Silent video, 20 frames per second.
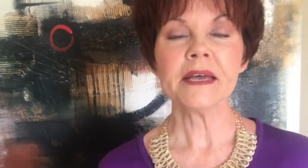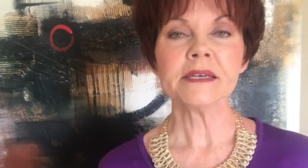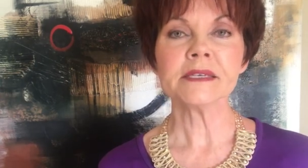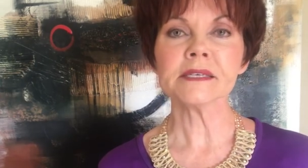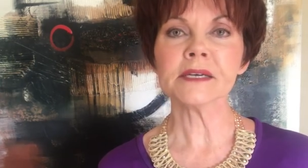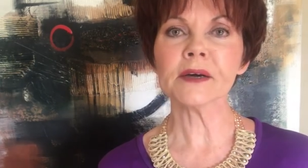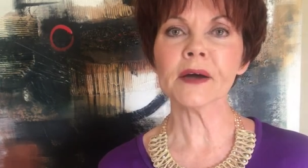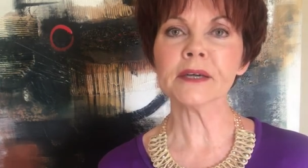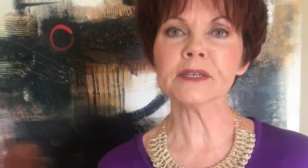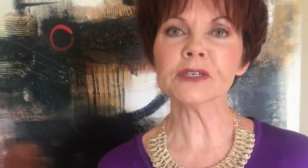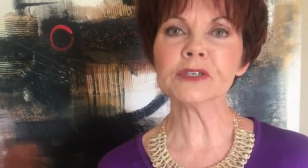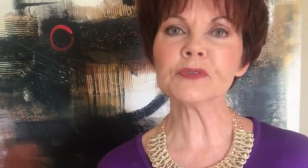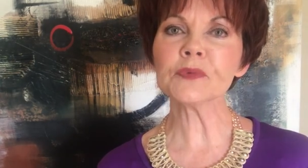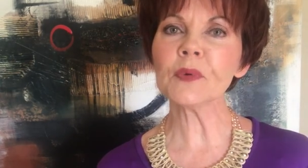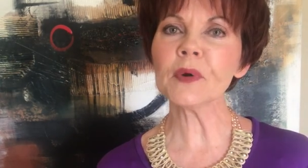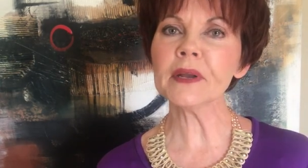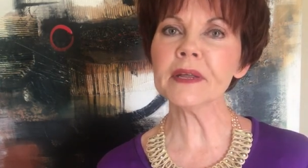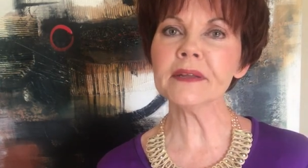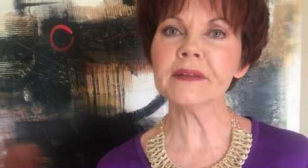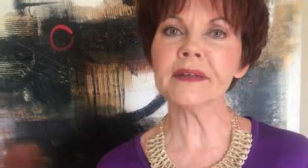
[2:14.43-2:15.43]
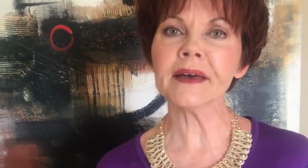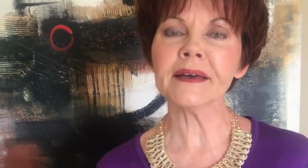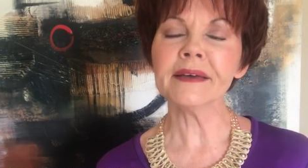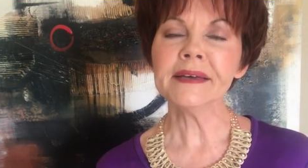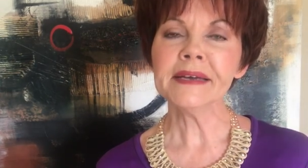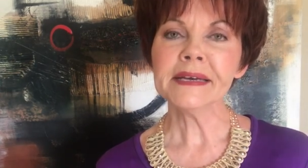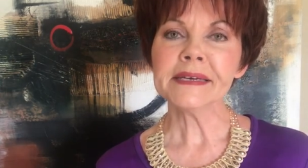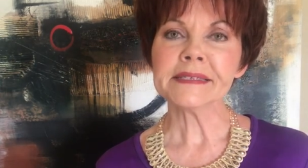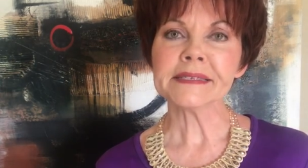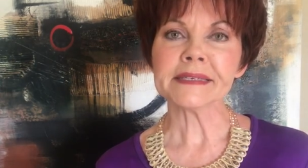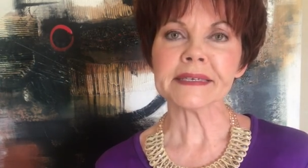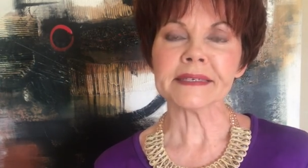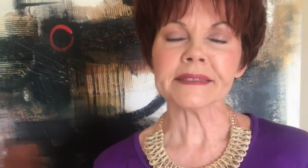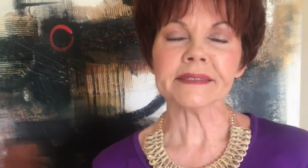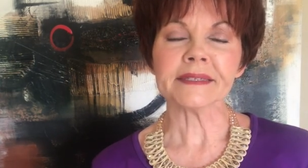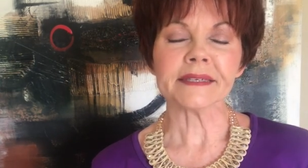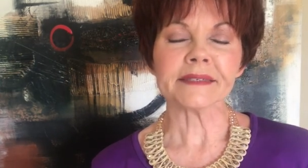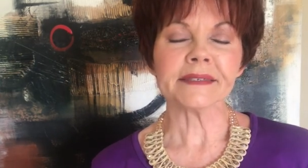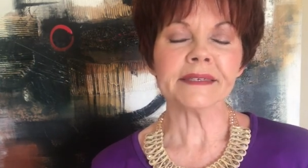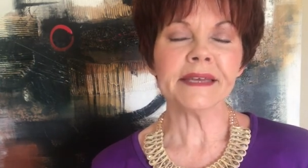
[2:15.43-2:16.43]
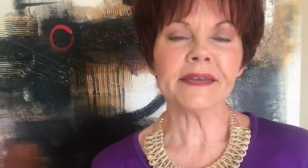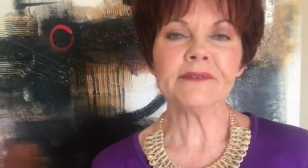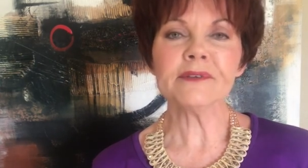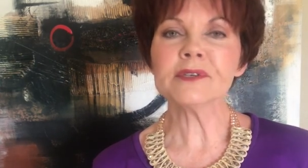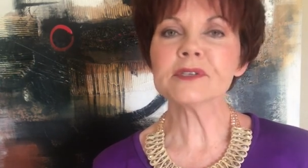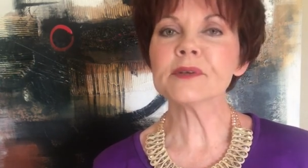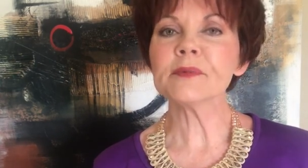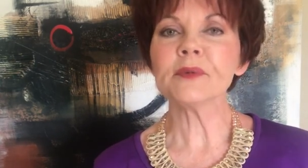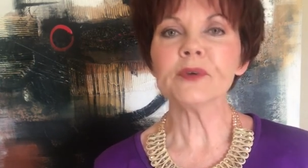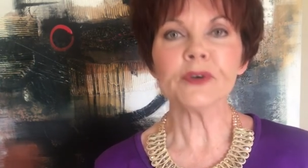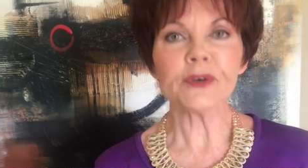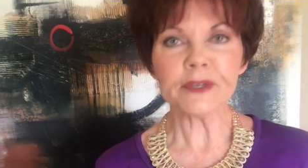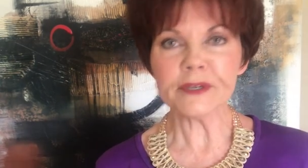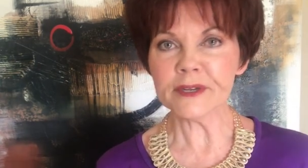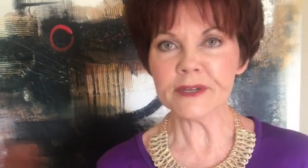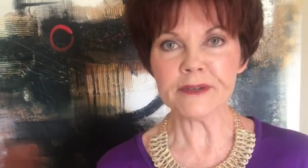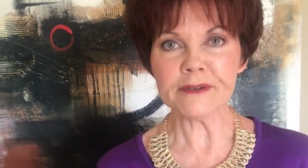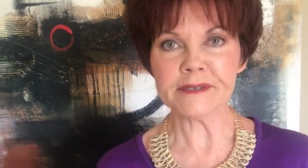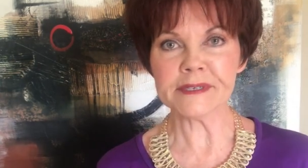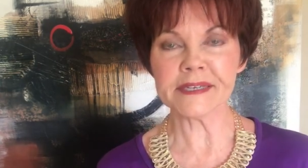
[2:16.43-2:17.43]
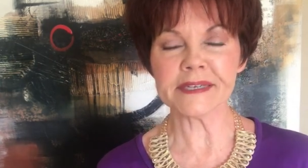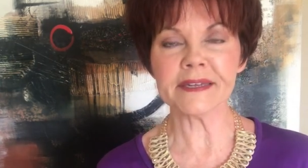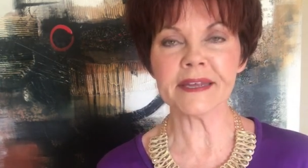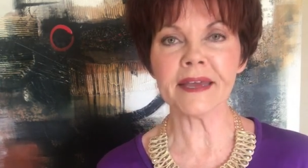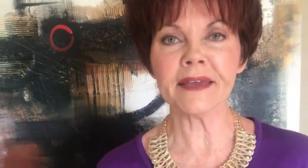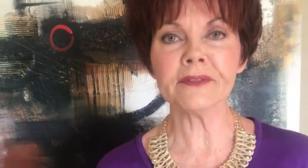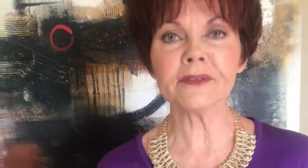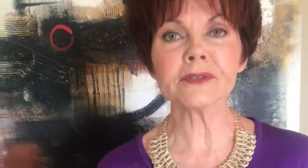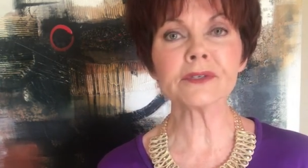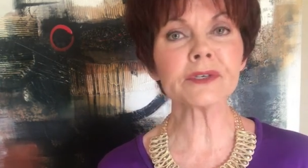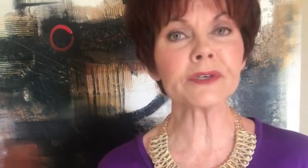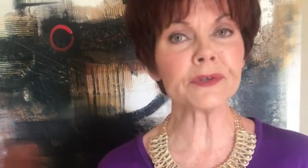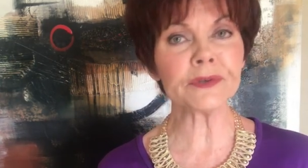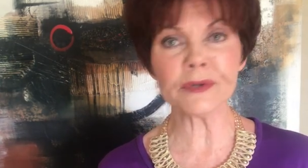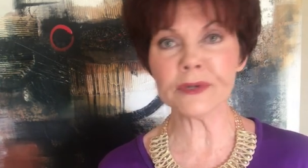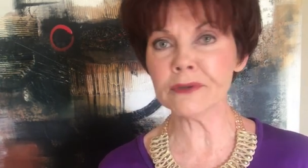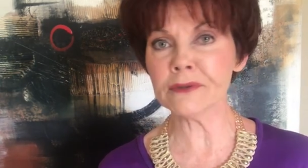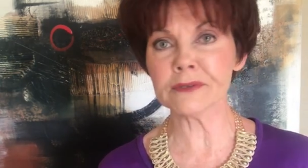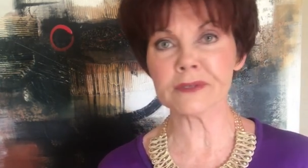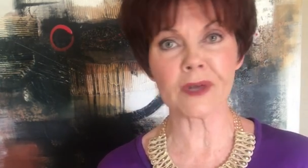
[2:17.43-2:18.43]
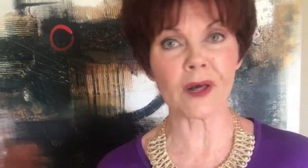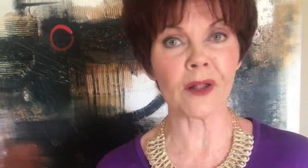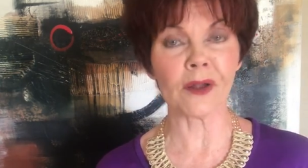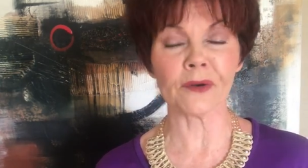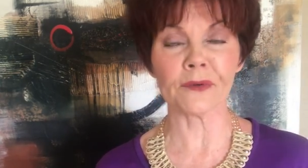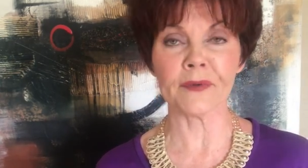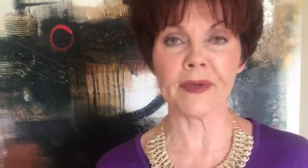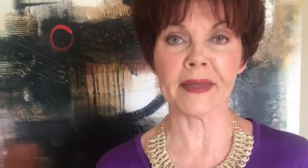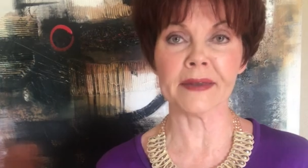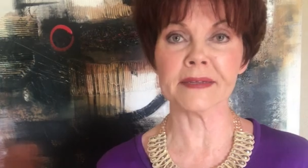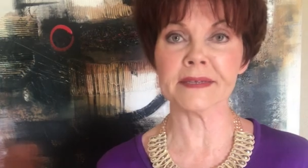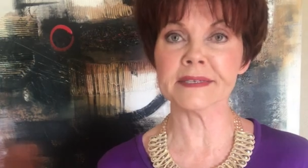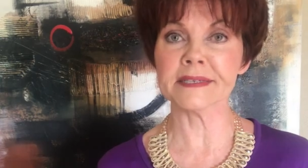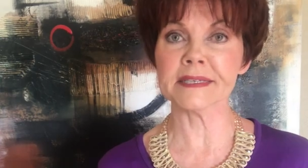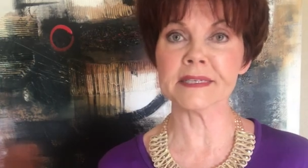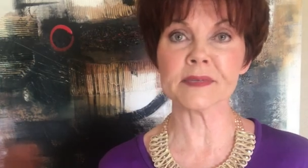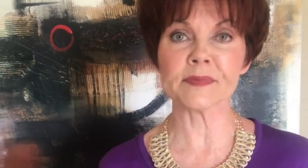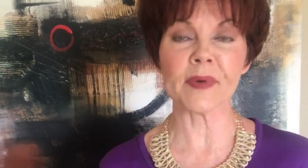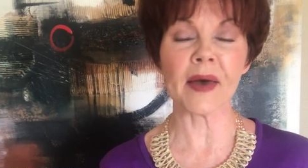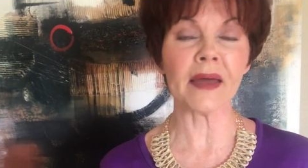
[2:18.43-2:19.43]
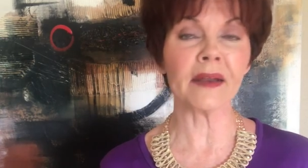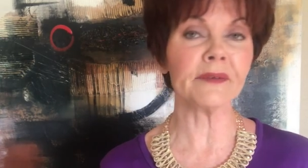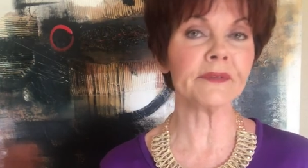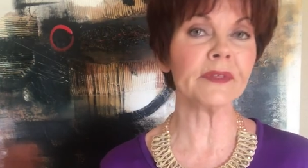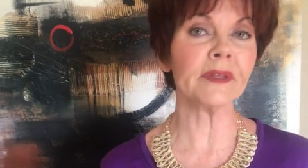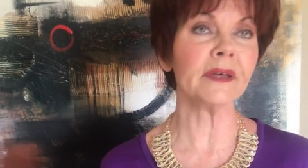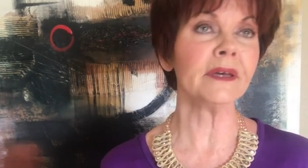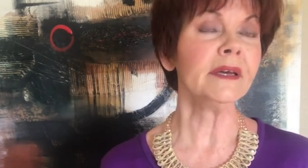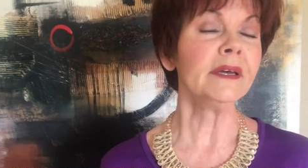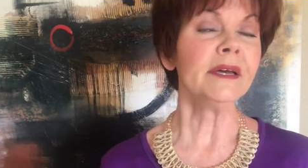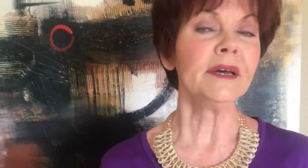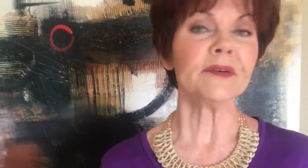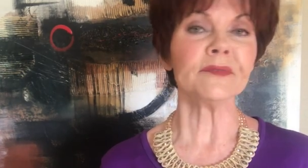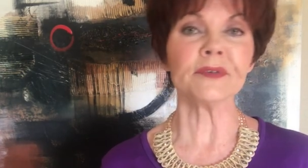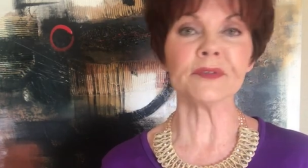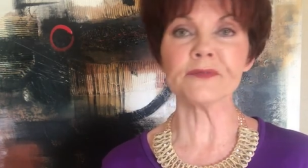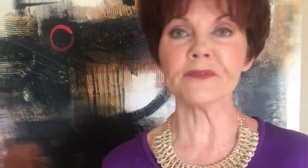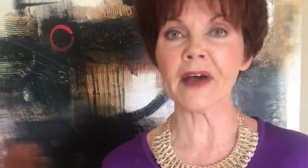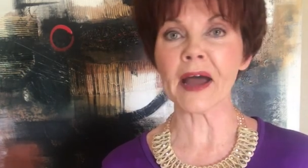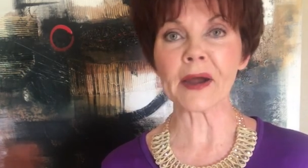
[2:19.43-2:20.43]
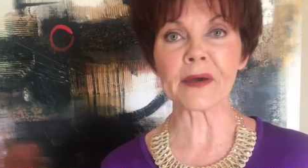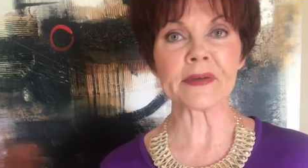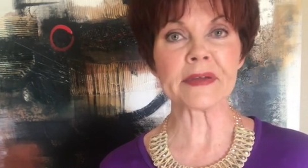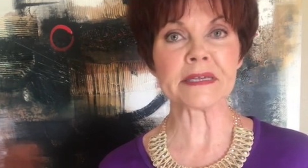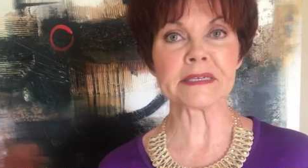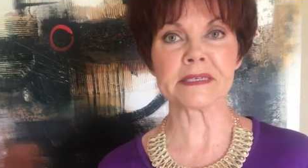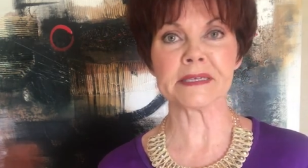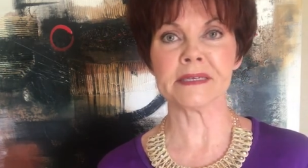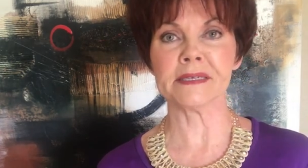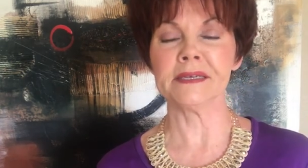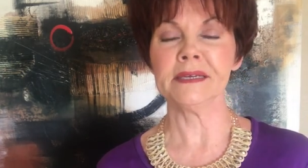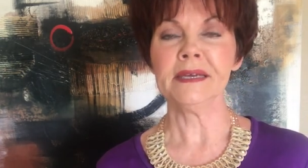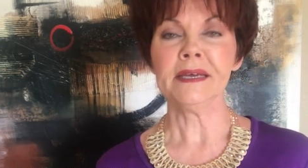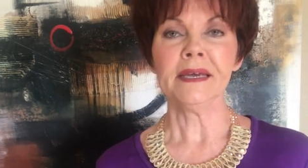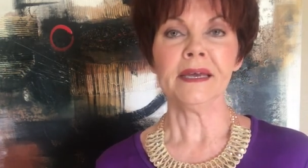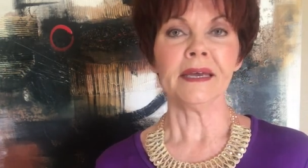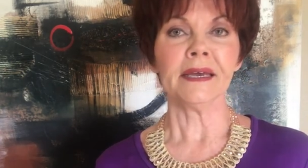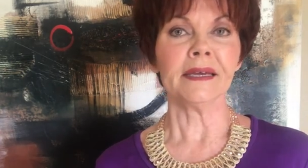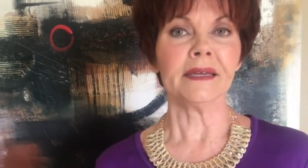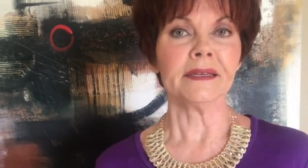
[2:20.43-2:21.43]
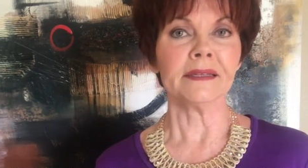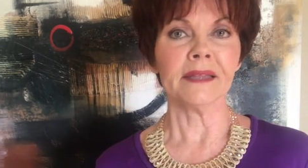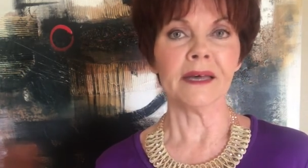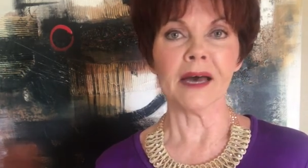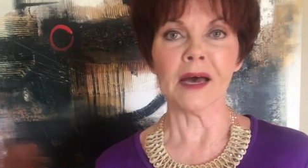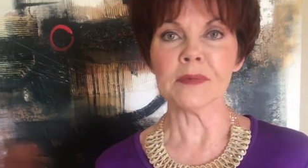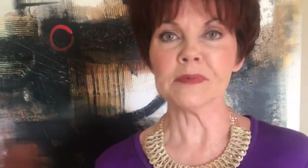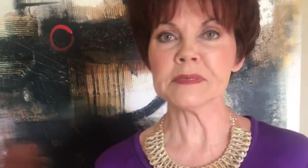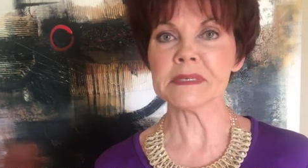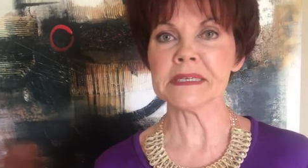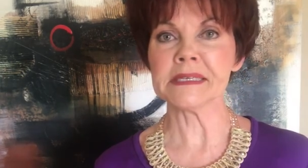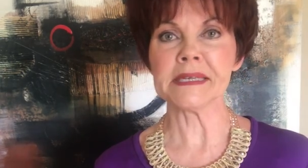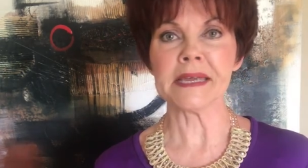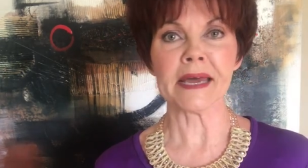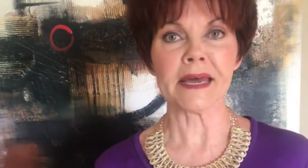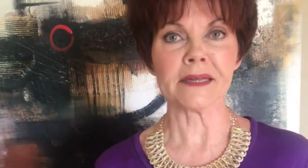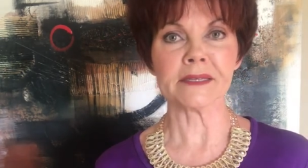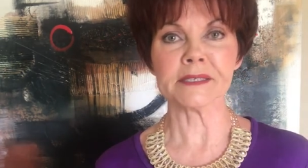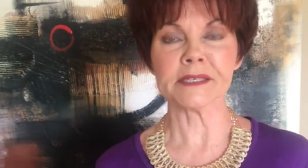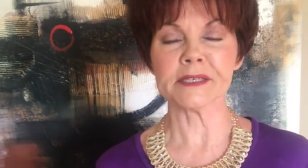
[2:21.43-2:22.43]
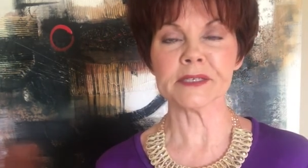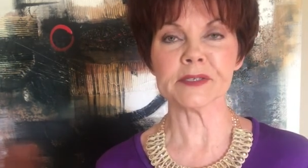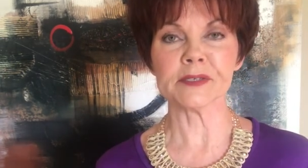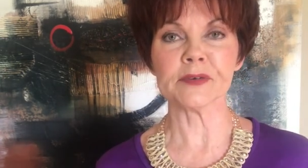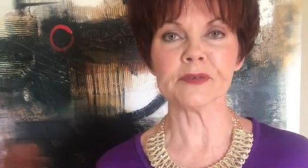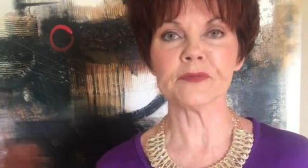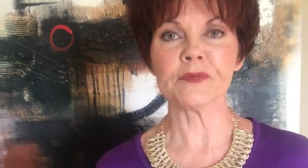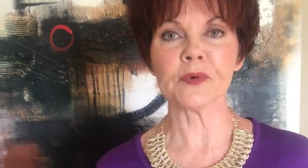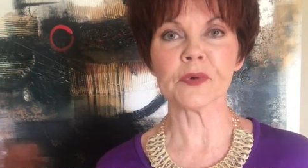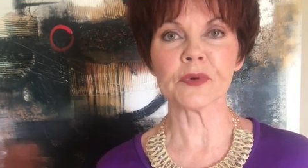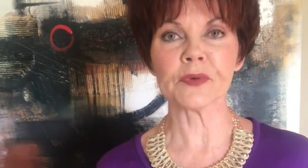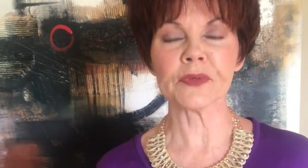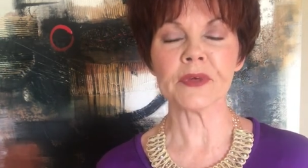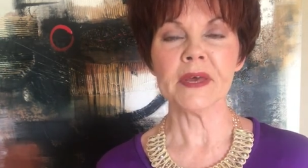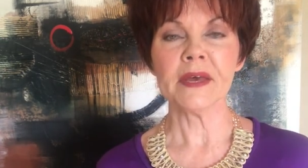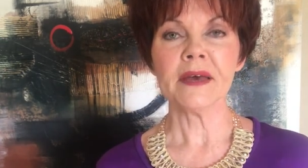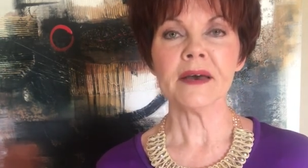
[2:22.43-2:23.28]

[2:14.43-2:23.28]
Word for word: So I just wanted to, to, to give you some good news today. There's good news all around us in spite of the, the virus and, and the ups and downs and so forth.